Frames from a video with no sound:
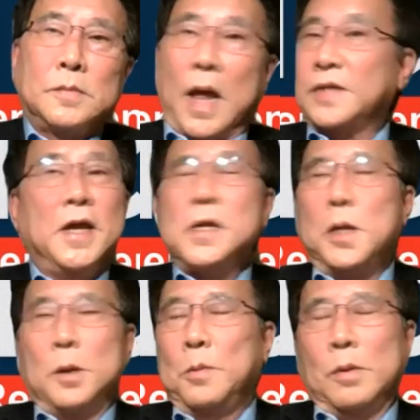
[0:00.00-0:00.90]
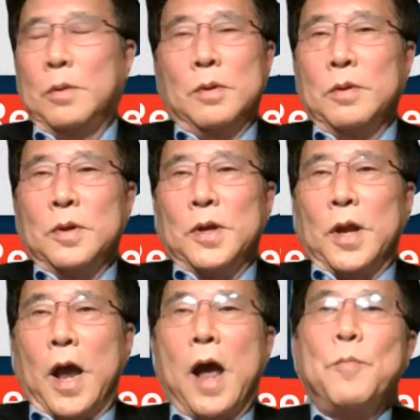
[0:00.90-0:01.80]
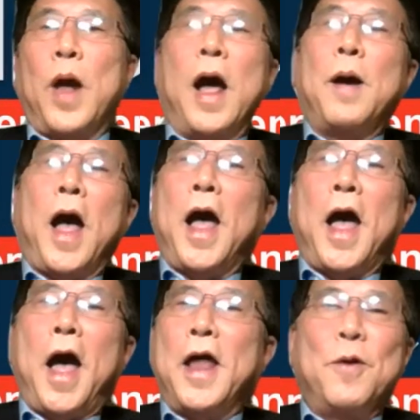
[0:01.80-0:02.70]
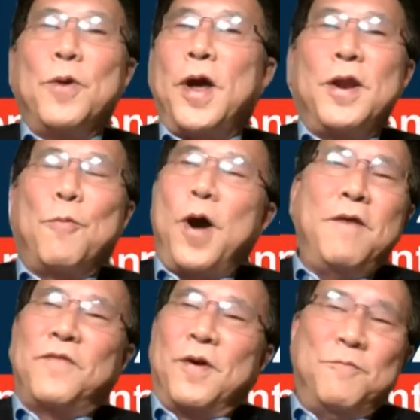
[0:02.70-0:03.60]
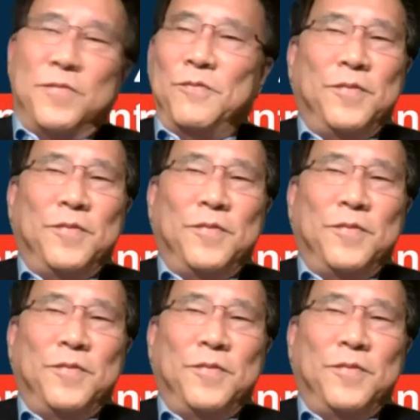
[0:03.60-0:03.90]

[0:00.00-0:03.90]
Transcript: That's it. I'm, I, I, I don't run away from